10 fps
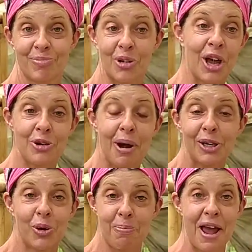Okay, you might
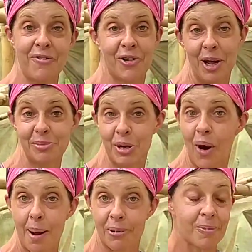as well pay for an empty
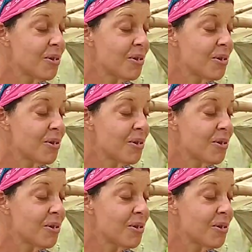wrapper.